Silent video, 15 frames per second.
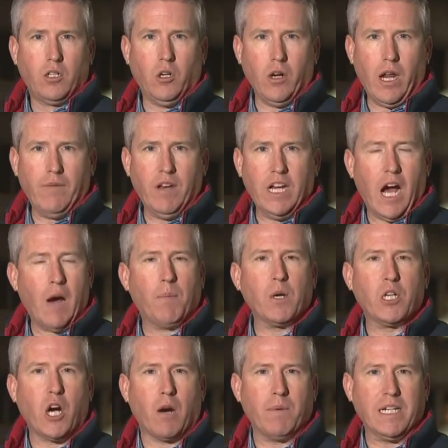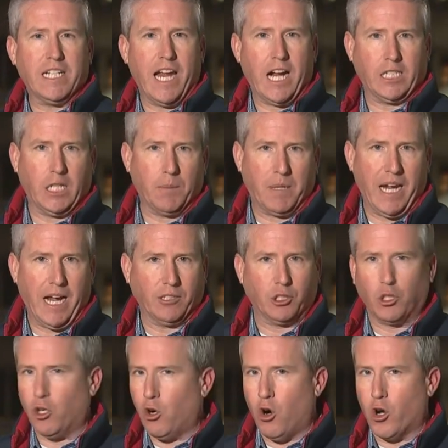Good evening. Upper Darby Township
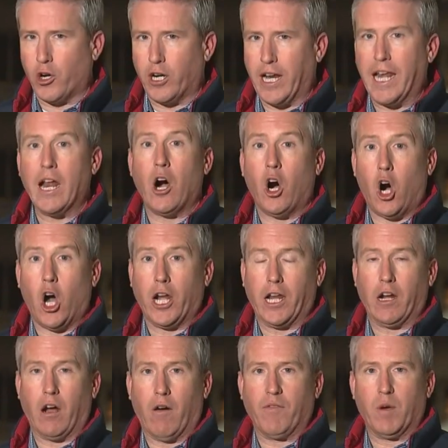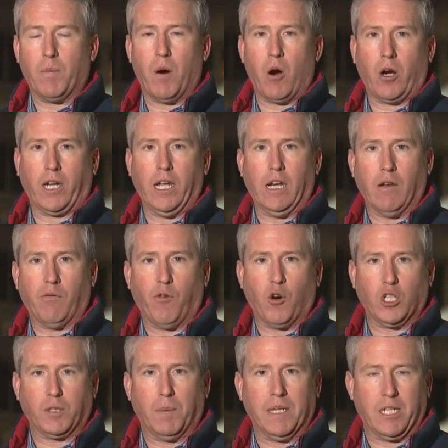Council ordered an audit of the Parking
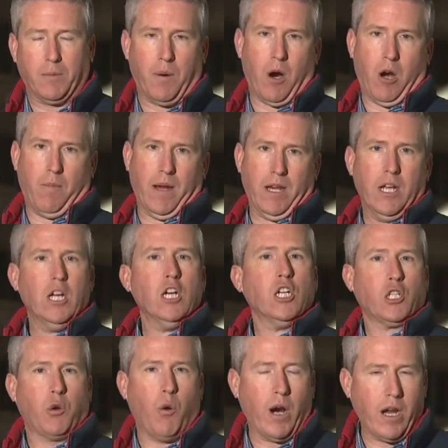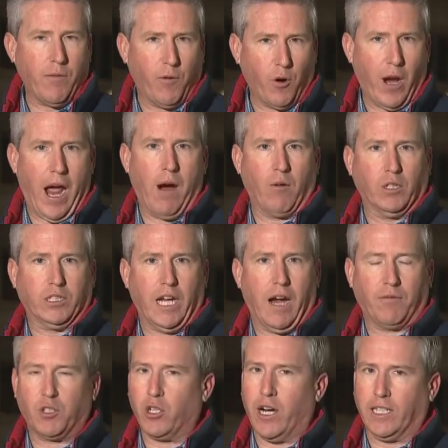Enforcement Department 24 hours
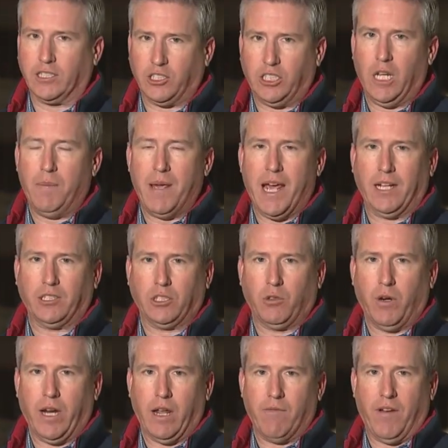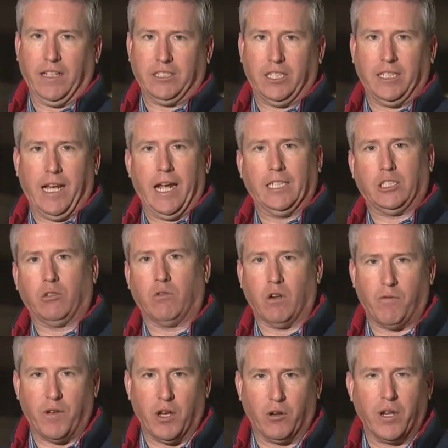after a CBS 3 investigation
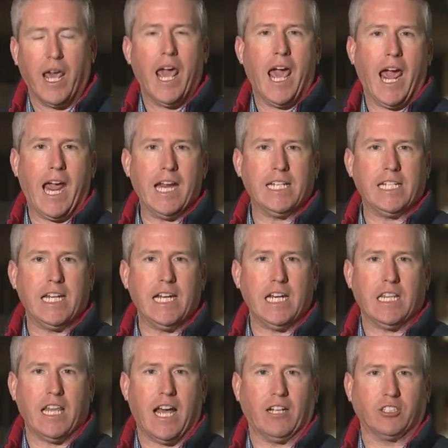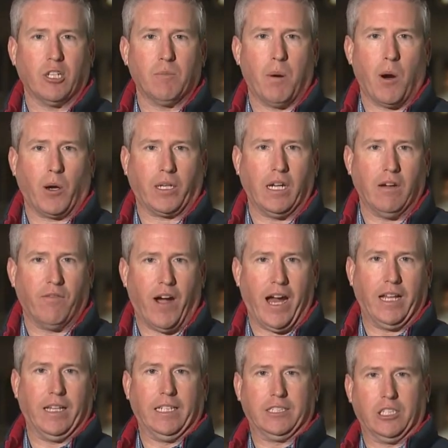revealed 18,000 parking
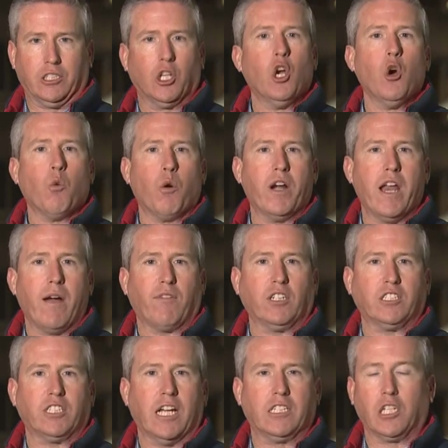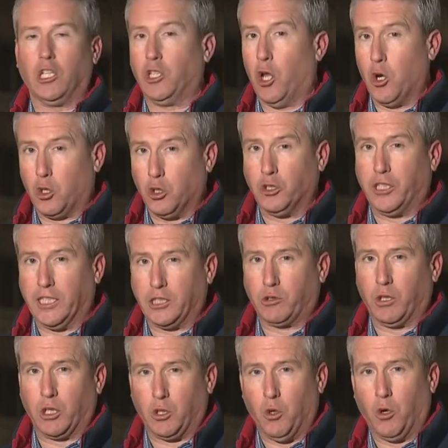violations were never sent to local
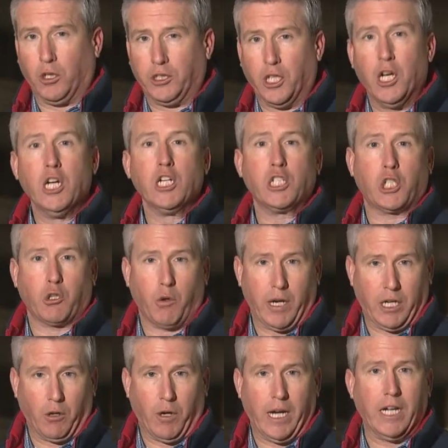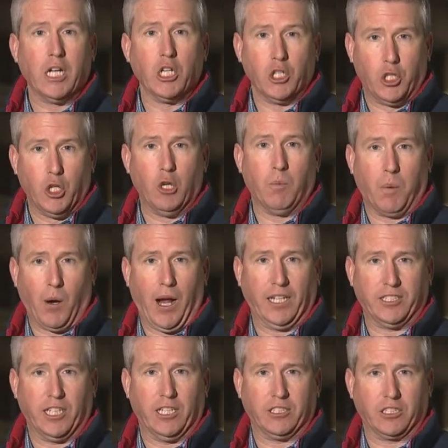district courts, triggering due
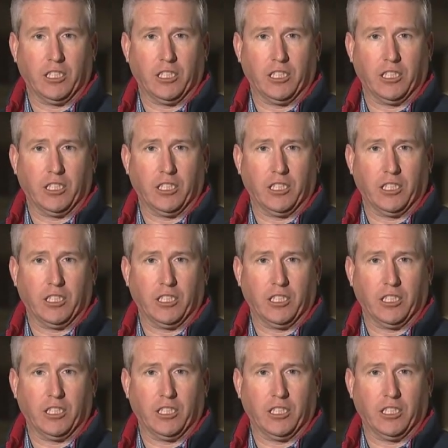process